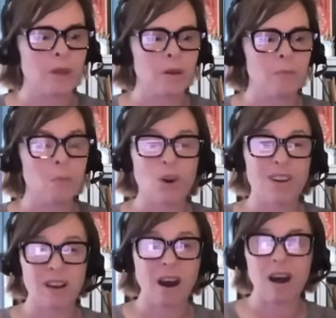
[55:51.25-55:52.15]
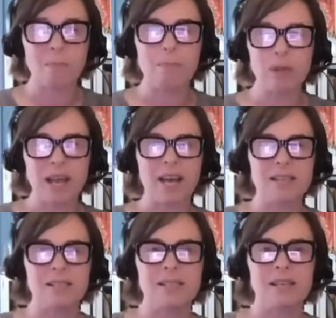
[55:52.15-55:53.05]
more
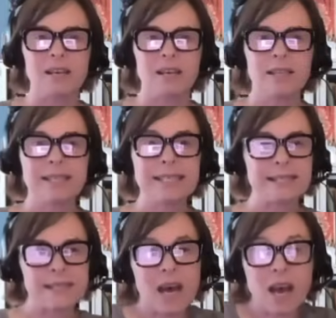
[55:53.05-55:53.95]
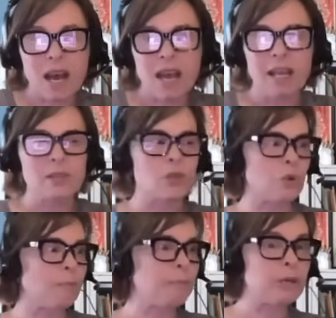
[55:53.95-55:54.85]
complex designs or
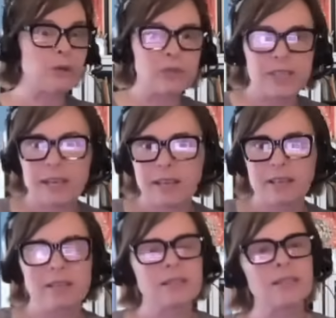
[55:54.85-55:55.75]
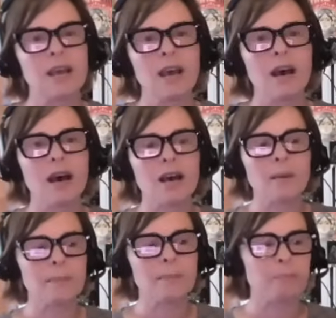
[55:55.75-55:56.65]
buildings
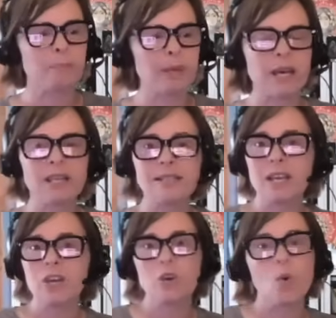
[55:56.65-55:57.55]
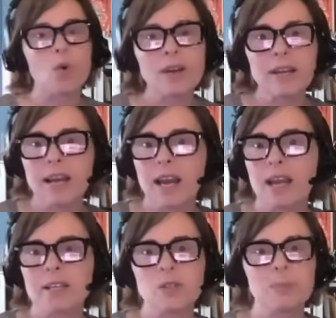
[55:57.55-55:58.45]
um, because they could
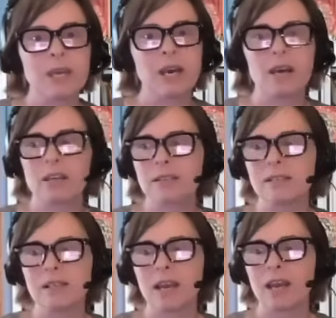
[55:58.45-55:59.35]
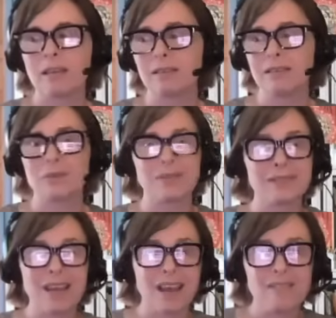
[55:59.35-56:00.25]
organize because they you know
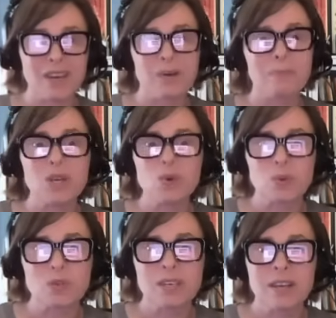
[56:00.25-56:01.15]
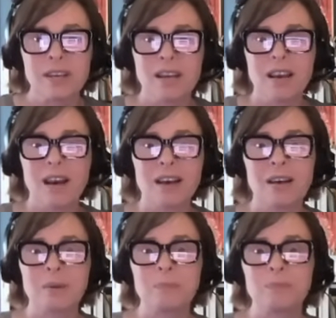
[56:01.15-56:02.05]
didn't have a commute
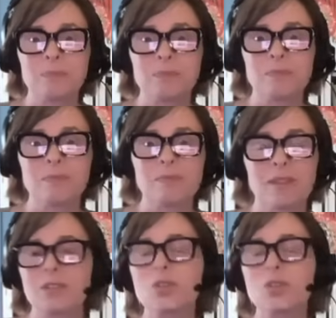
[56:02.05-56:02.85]
um, so